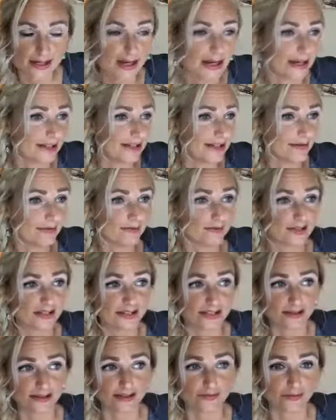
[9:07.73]
a
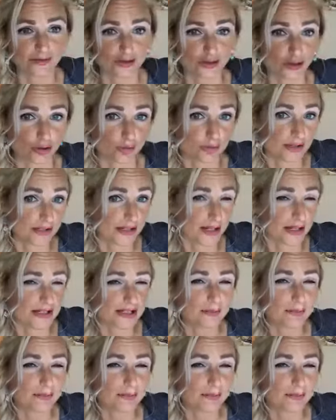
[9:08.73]
different circumstance,